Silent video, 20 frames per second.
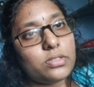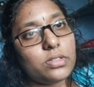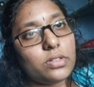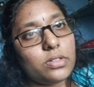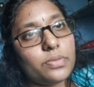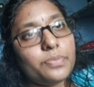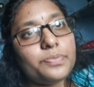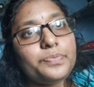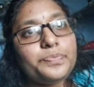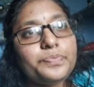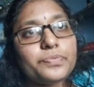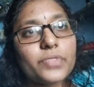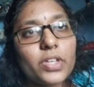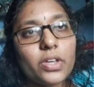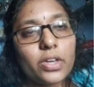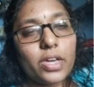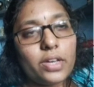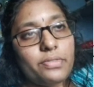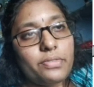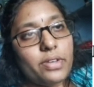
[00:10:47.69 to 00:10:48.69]
So
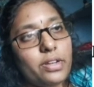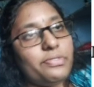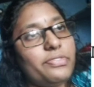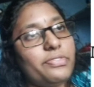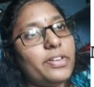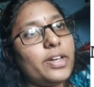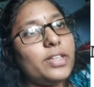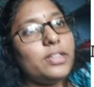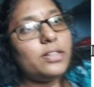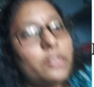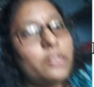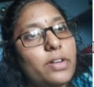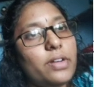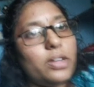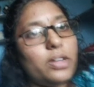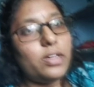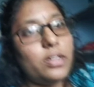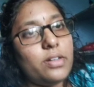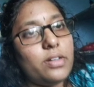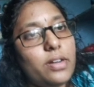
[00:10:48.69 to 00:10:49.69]
you can verify the
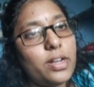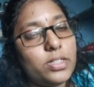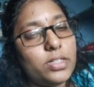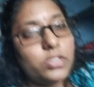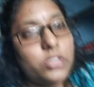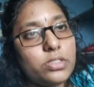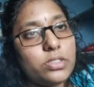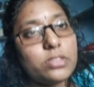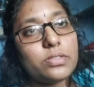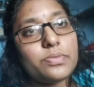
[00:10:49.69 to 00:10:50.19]
drug interactions.